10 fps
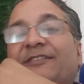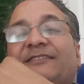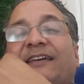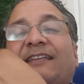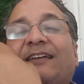we
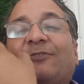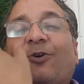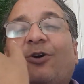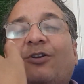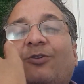say that
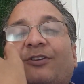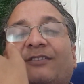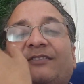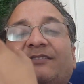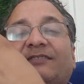all
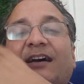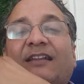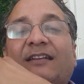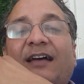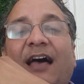origins
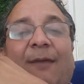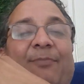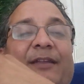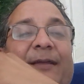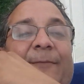are
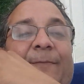happening.